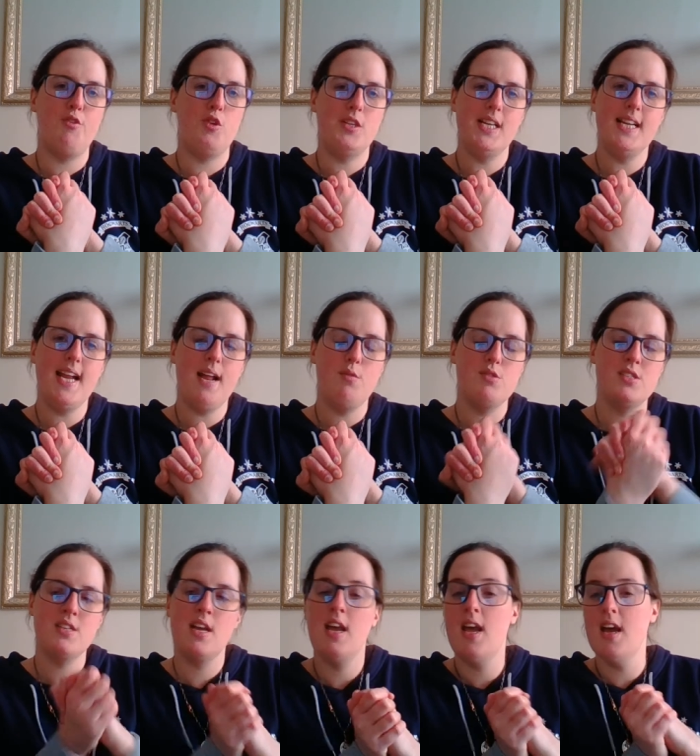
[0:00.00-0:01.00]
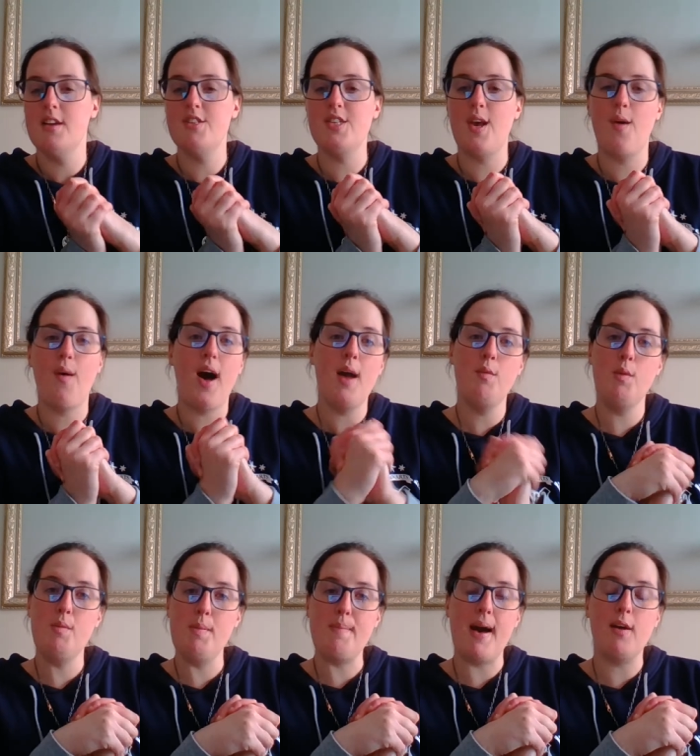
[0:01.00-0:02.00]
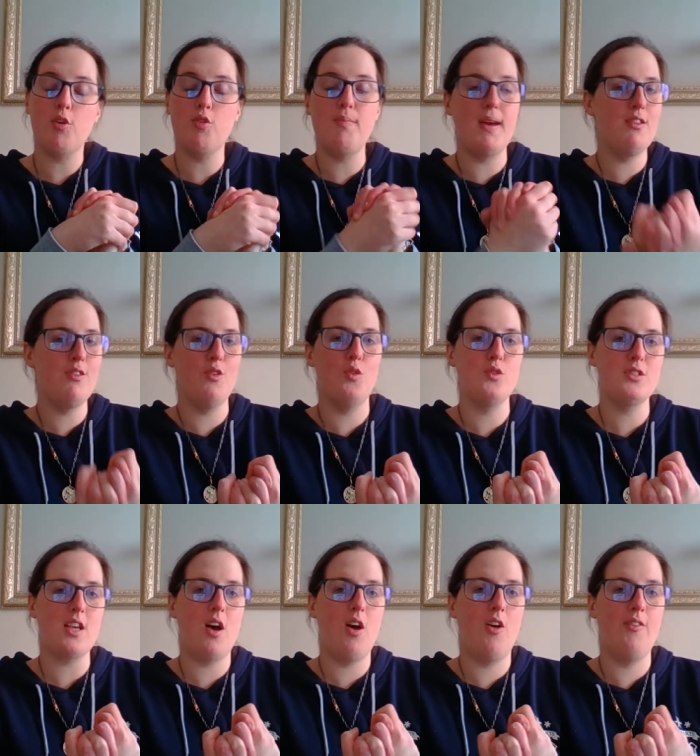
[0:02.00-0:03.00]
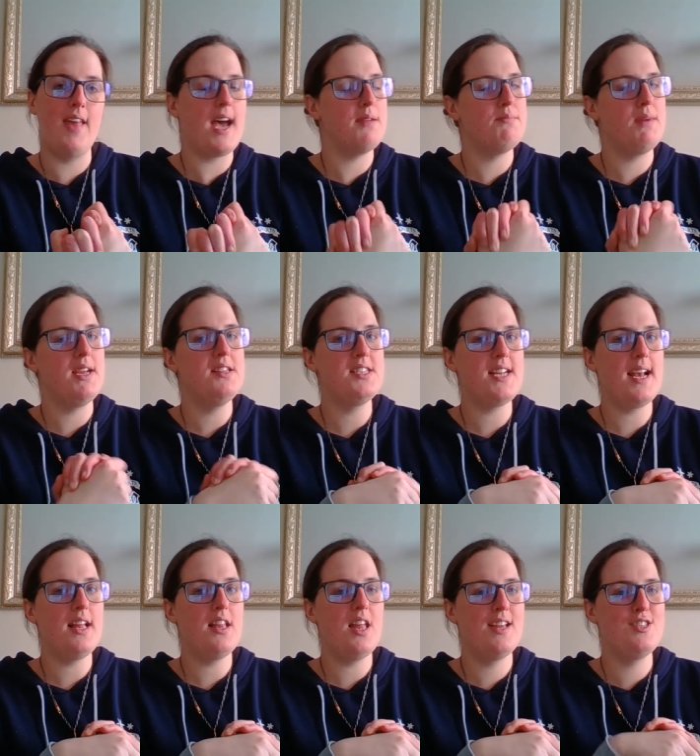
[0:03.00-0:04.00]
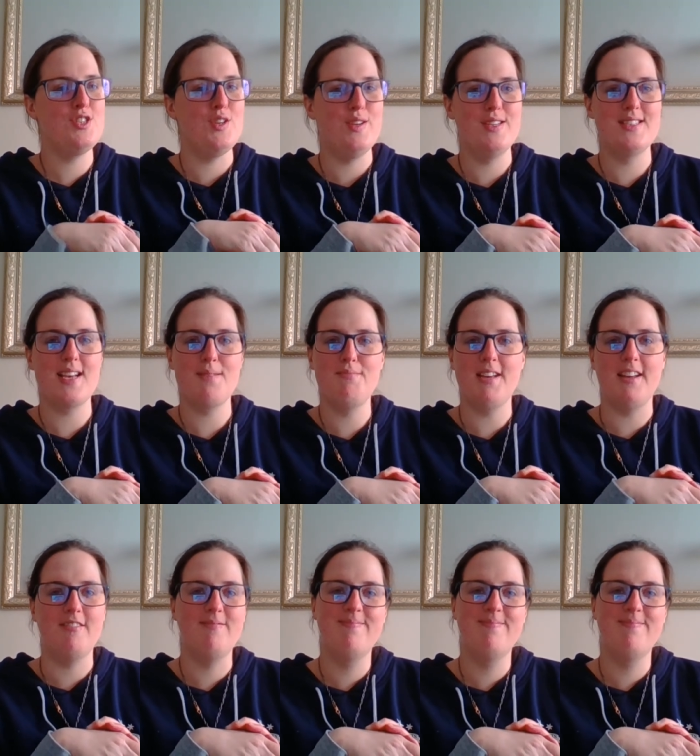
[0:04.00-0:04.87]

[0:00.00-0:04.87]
already announced. So I will be back with my thoughts on the Handmaid's Tale as soon as I'm done.